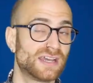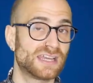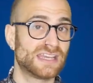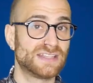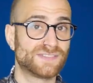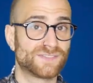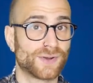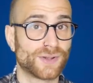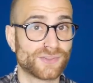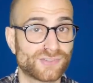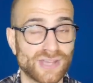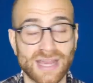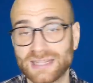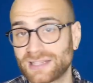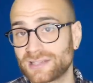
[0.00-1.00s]

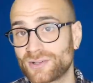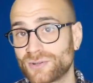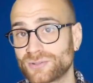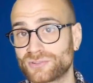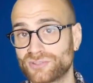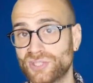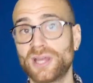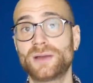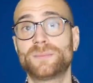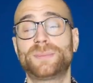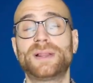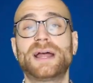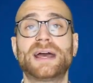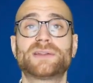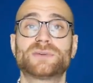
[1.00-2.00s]
ethos, and a long-term
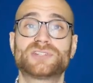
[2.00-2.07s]
plan,